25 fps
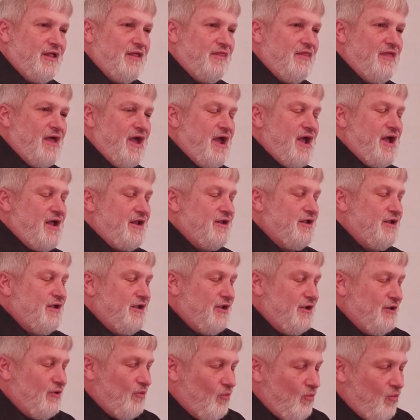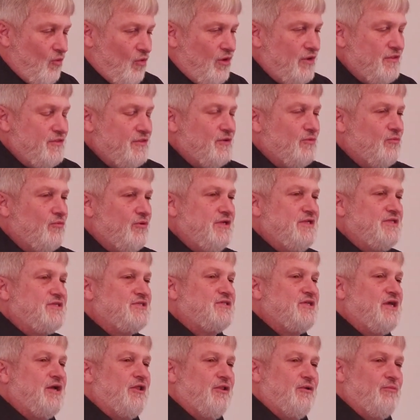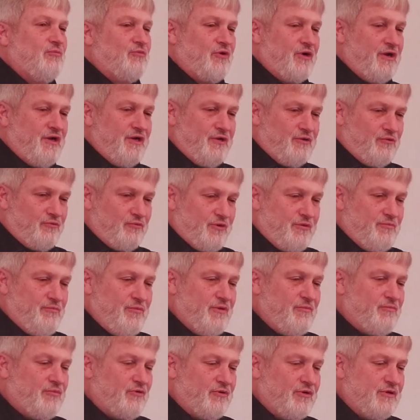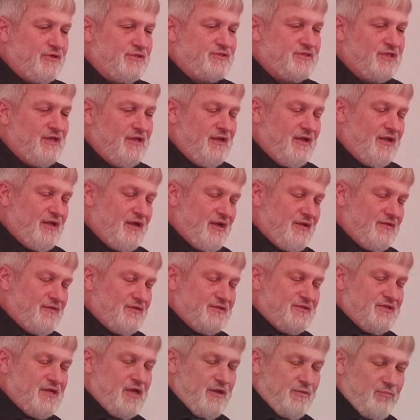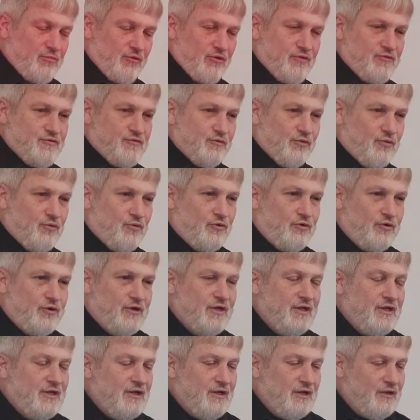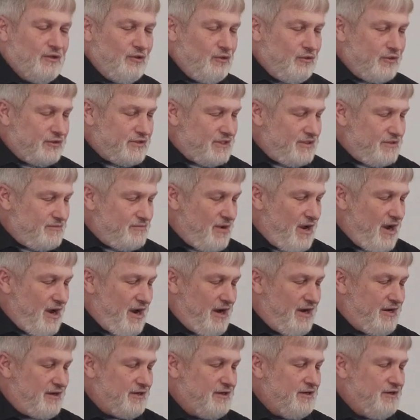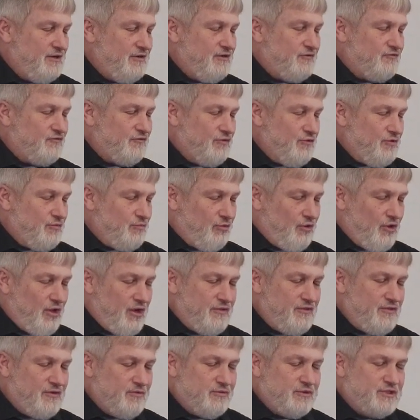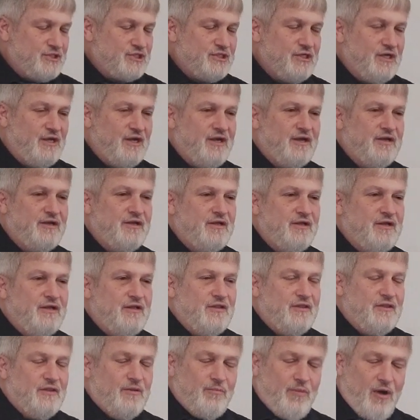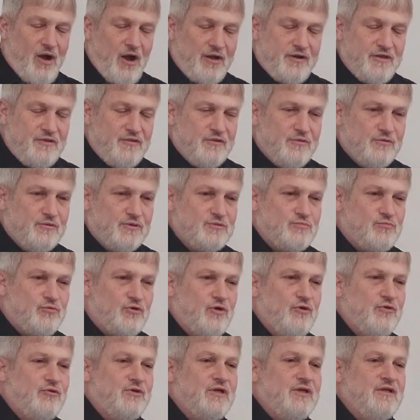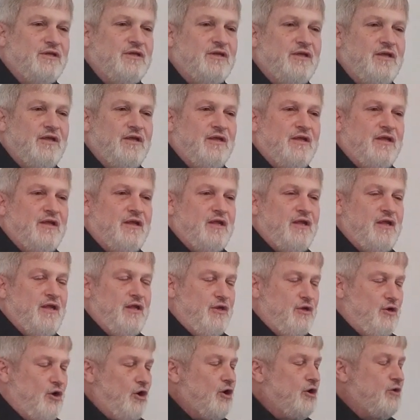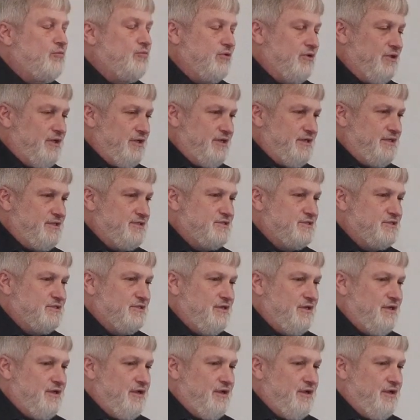that one that we celebrate in remembrance at the table of the Lord looking back for the blood that was shed the body that was broken in our place